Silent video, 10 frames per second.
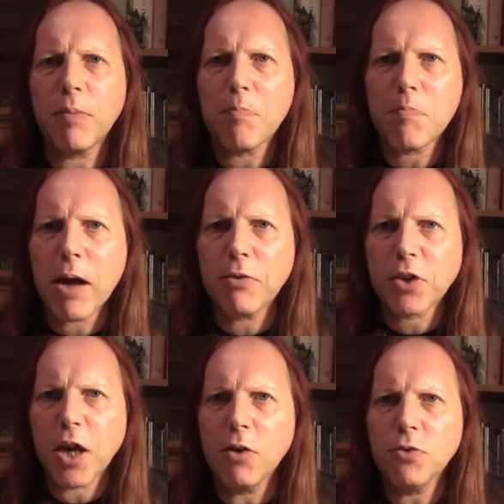mouth
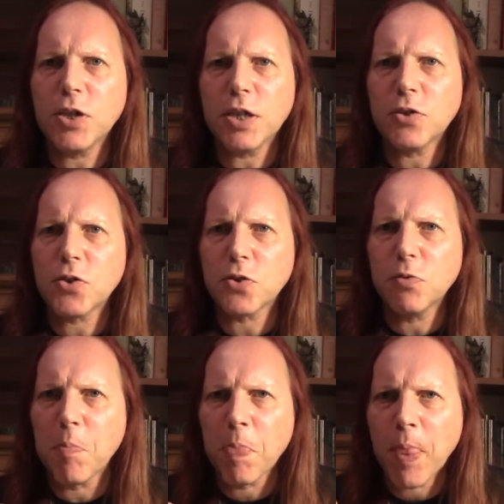coating sort
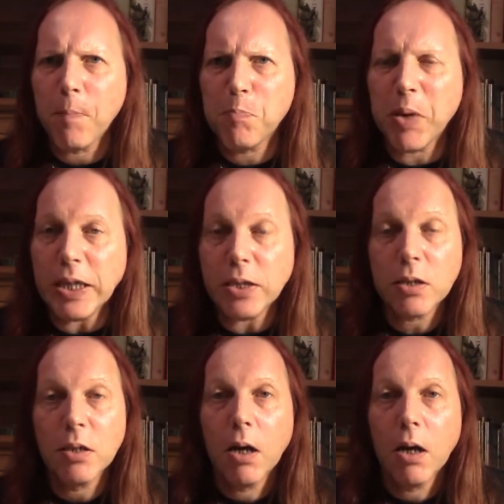of peat.